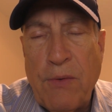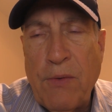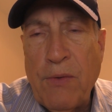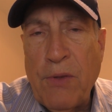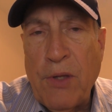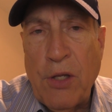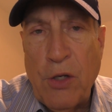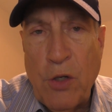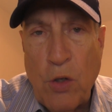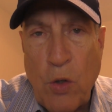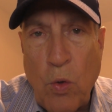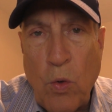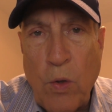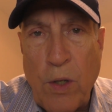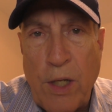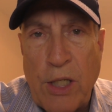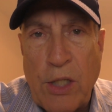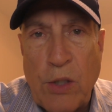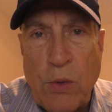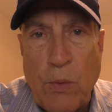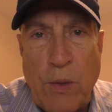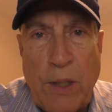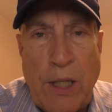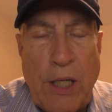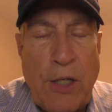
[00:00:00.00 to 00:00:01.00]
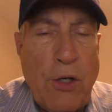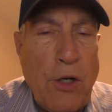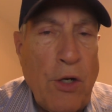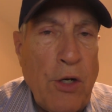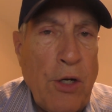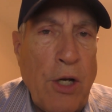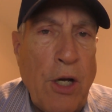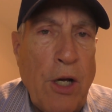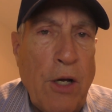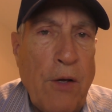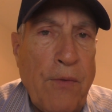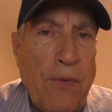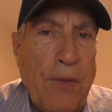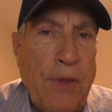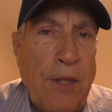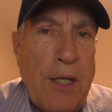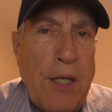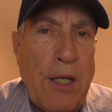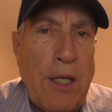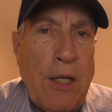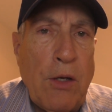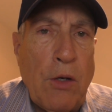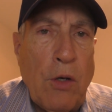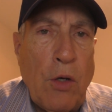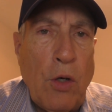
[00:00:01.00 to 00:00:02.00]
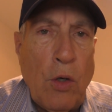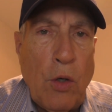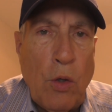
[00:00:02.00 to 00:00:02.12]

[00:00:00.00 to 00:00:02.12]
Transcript: the noise when I turn off the